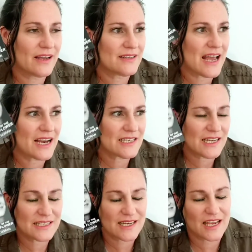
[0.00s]
It actually
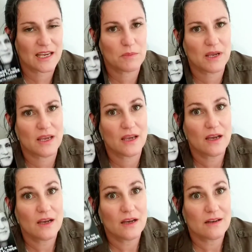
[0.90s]
has taken me
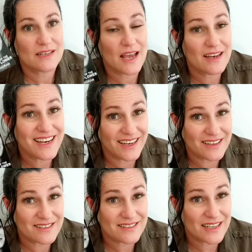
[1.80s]
10
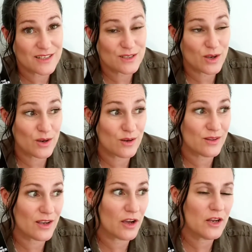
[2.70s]
years. And so
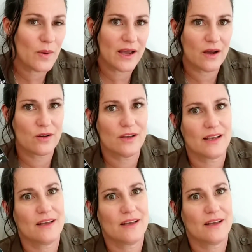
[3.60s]
the only way I could